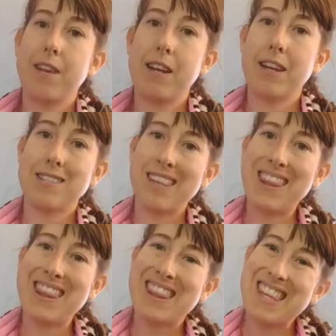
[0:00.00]
it has a
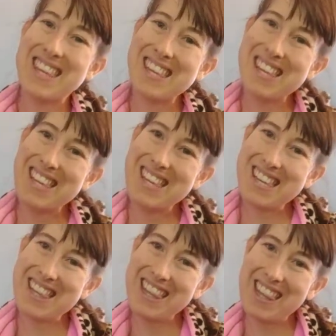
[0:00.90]

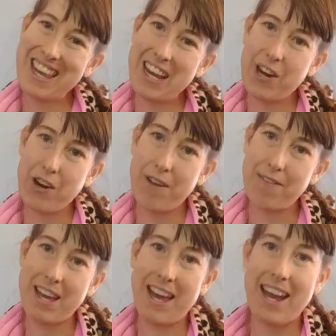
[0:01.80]
thin layer of
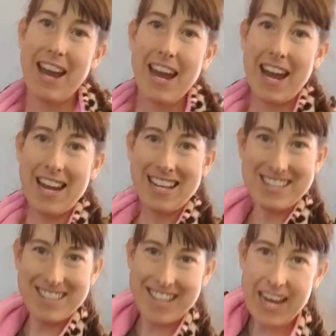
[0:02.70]
that, and
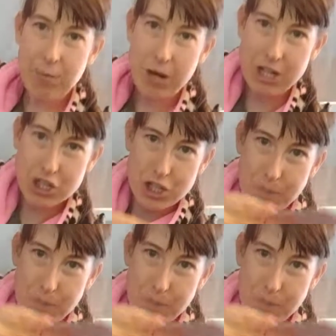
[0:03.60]
it's sandwiched